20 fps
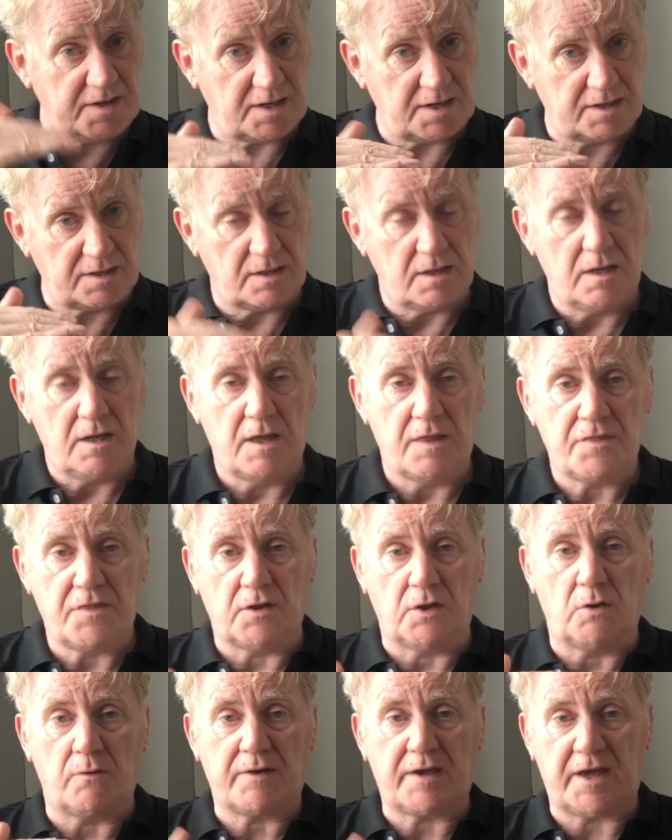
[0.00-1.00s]
it the
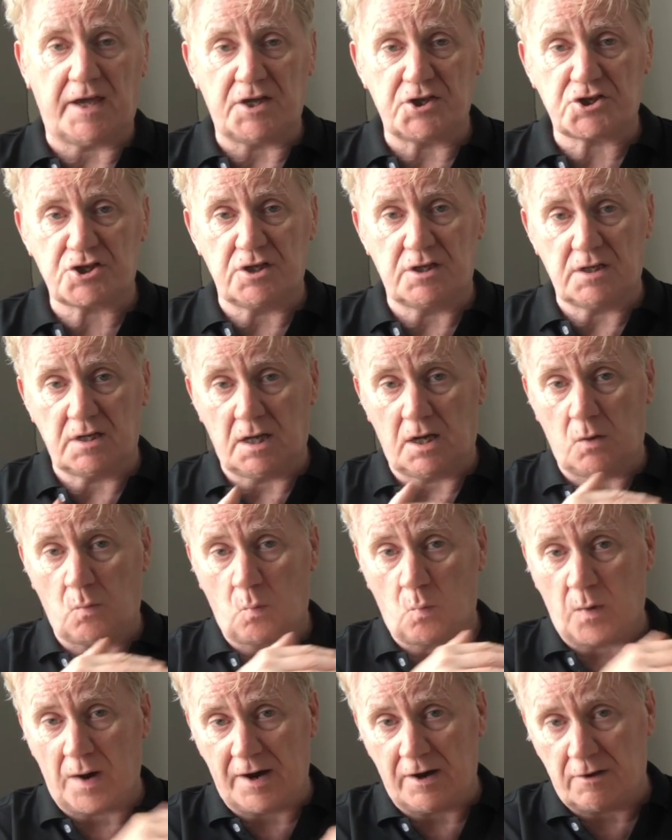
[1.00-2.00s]
location
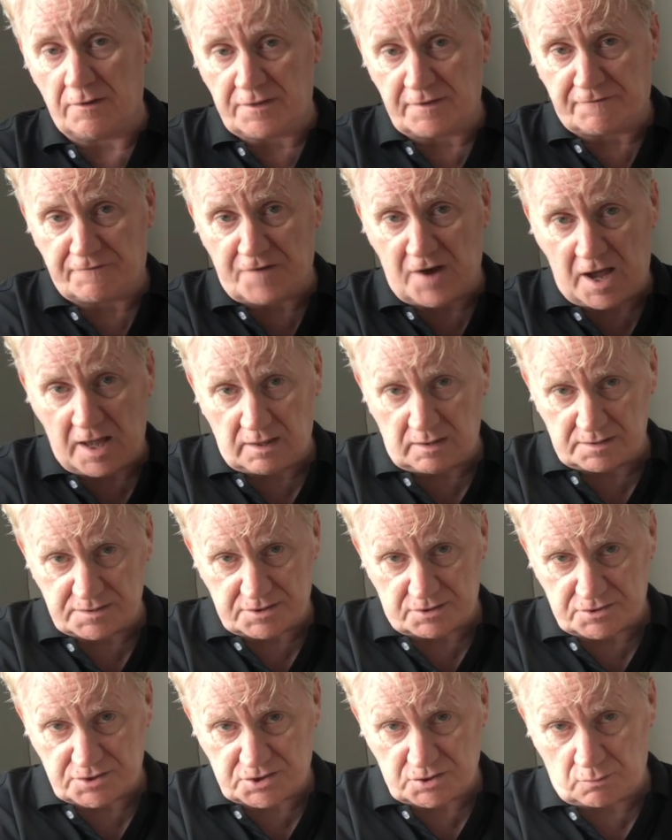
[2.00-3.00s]
where the files
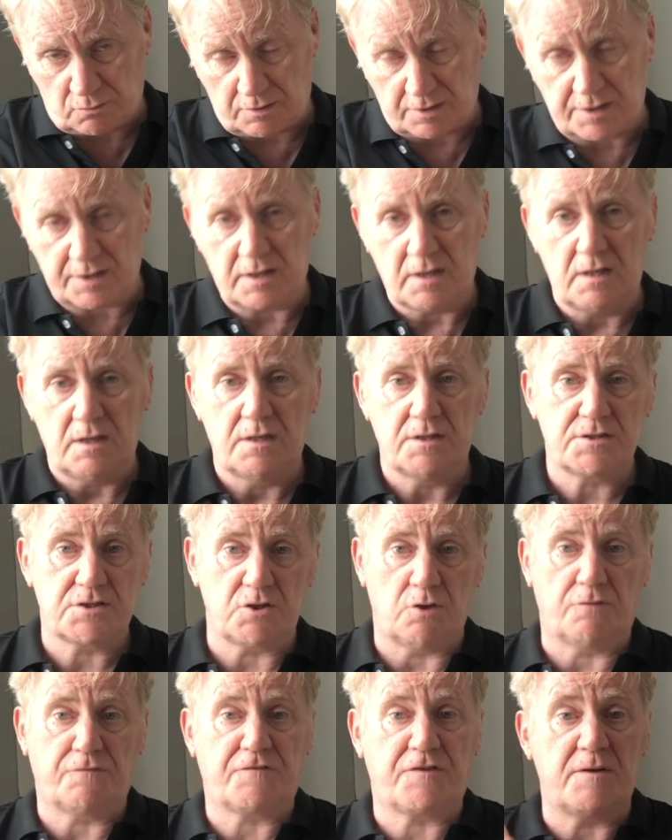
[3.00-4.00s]
are stored.
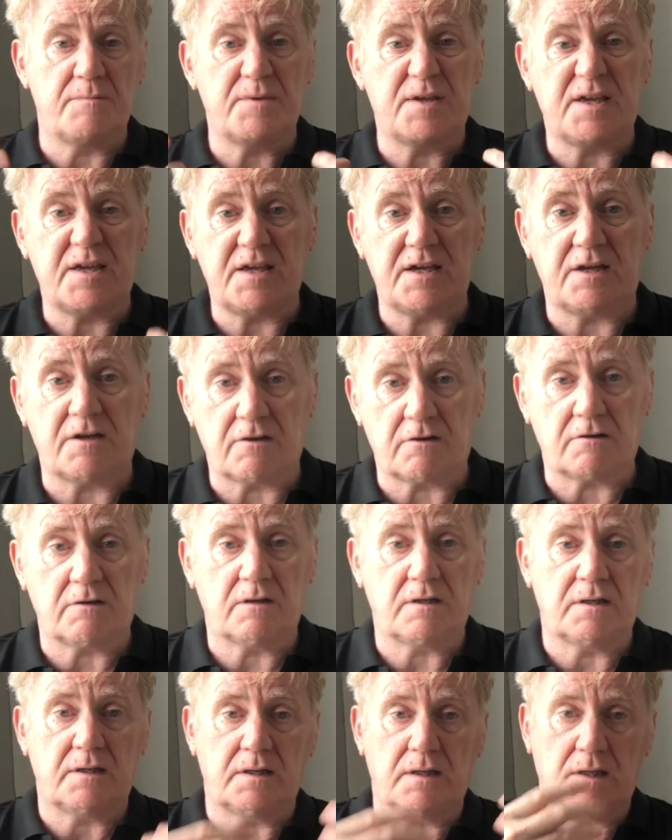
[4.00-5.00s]
So from here,
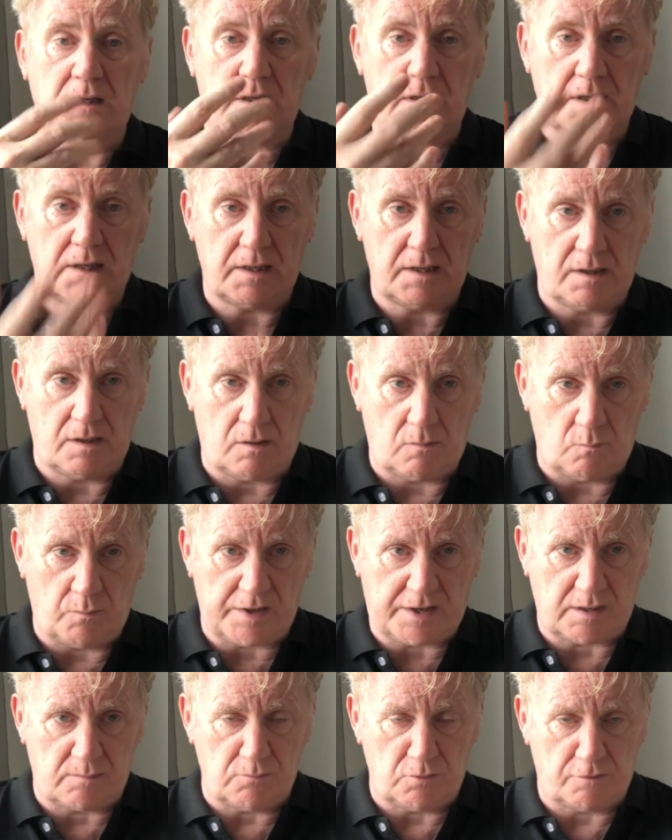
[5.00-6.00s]
we
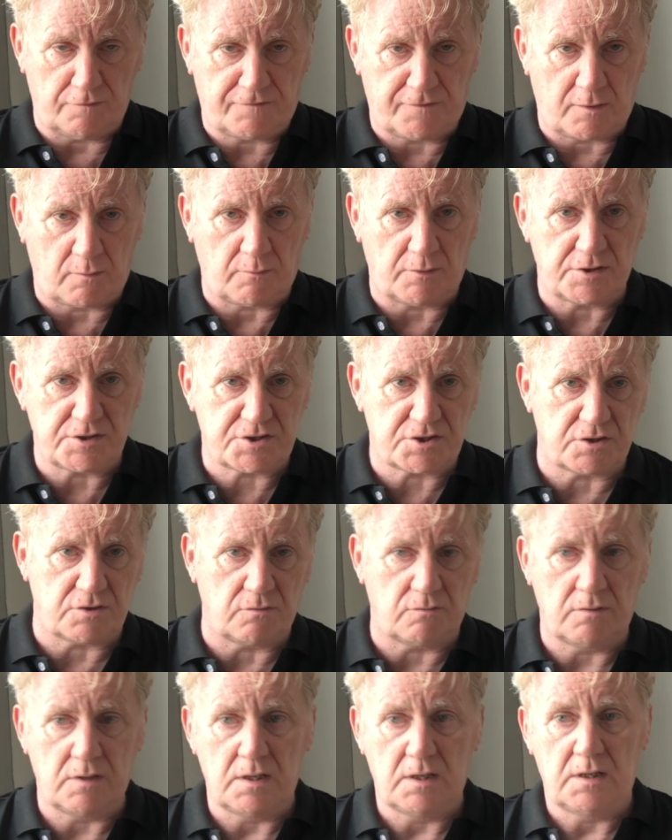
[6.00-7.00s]
can move forward
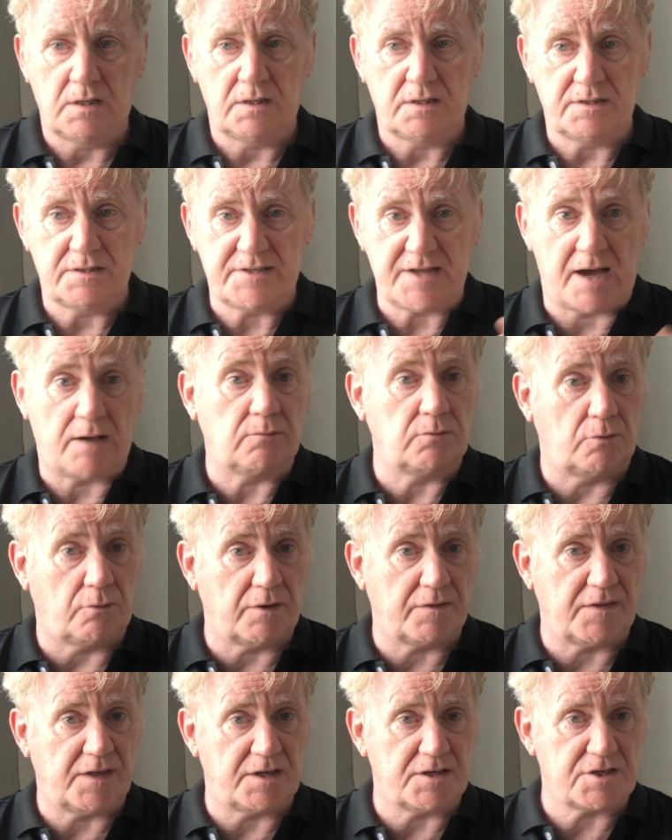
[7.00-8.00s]
to
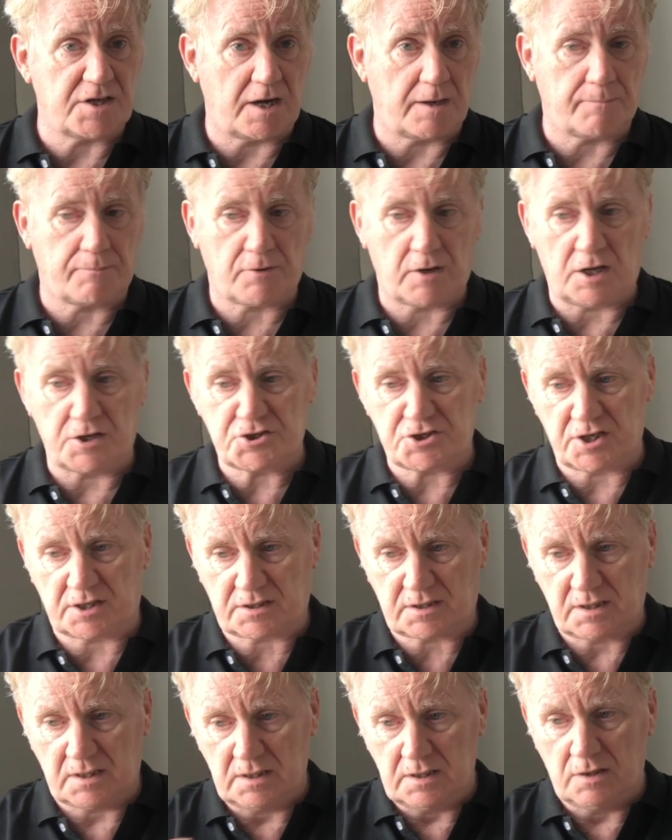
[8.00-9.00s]
downloading the entire
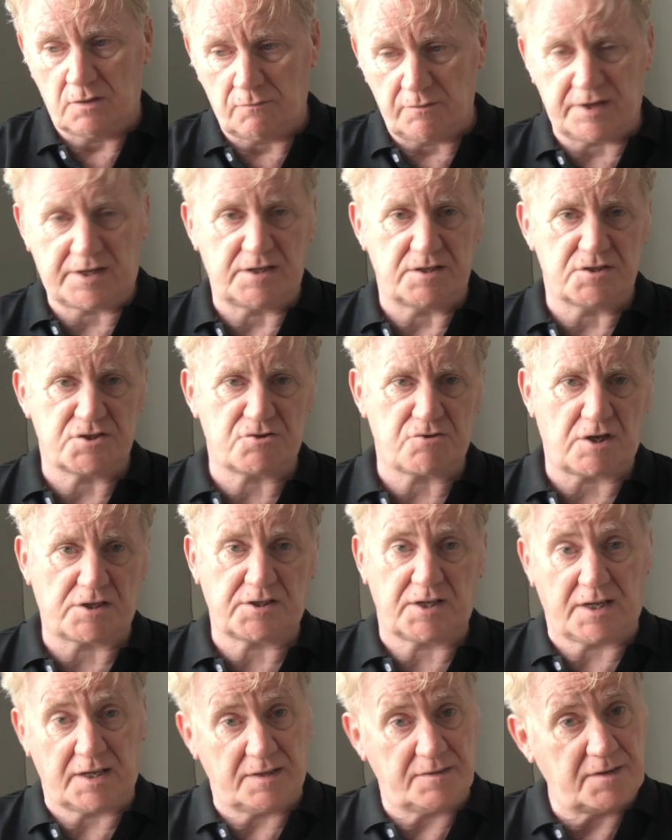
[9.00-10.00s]
project,
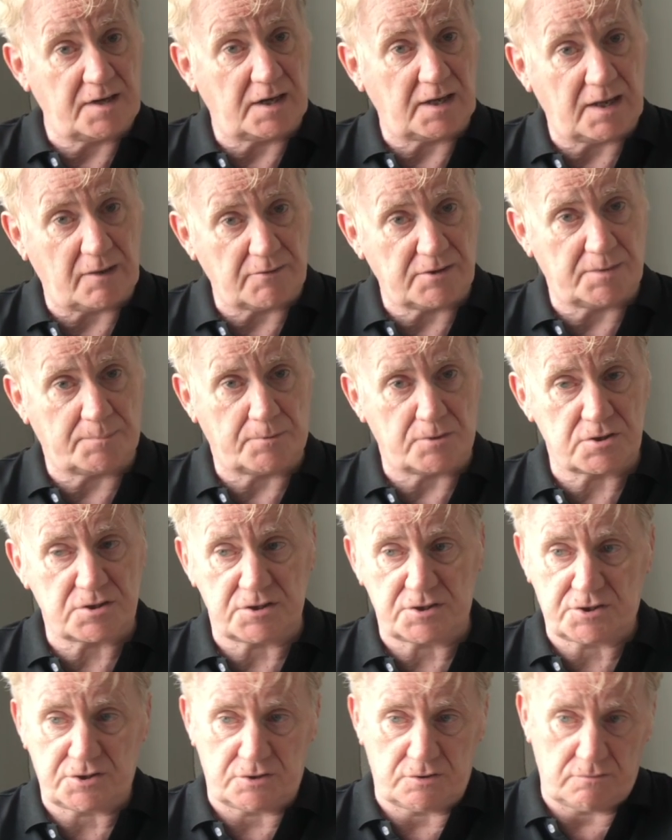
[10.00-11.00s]
reconstructing it, and then allowing the person
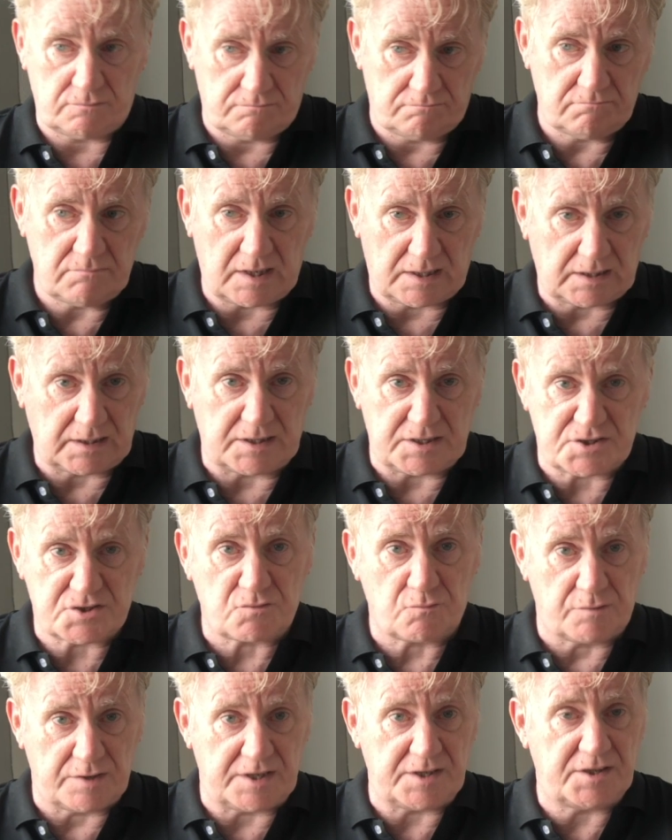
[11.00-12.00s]
to at least
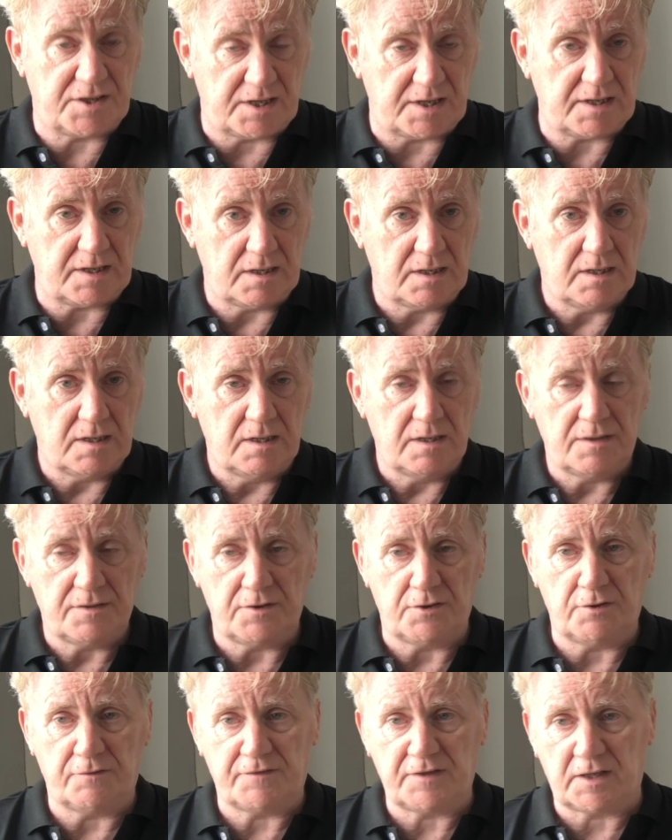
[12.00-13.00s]
read the
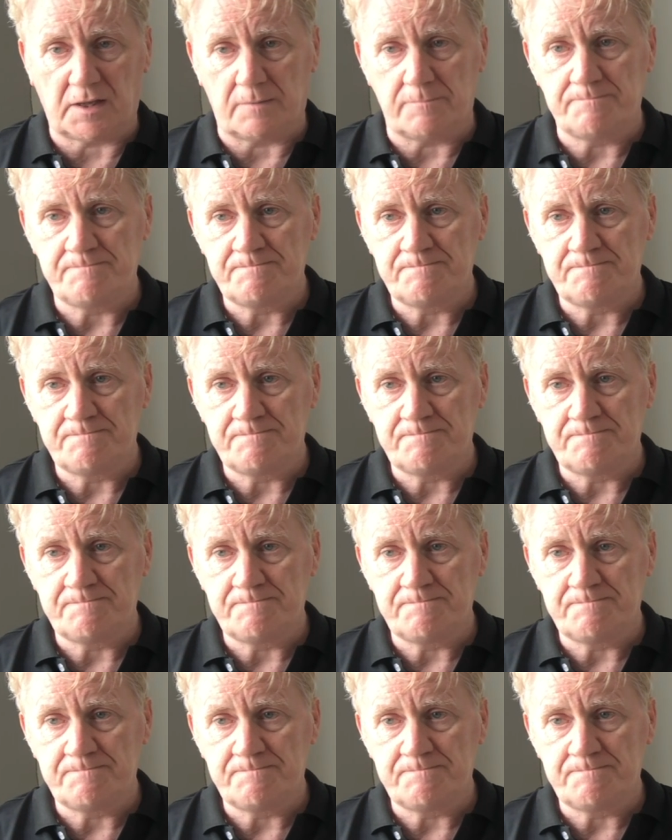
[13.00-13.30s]
Novillo.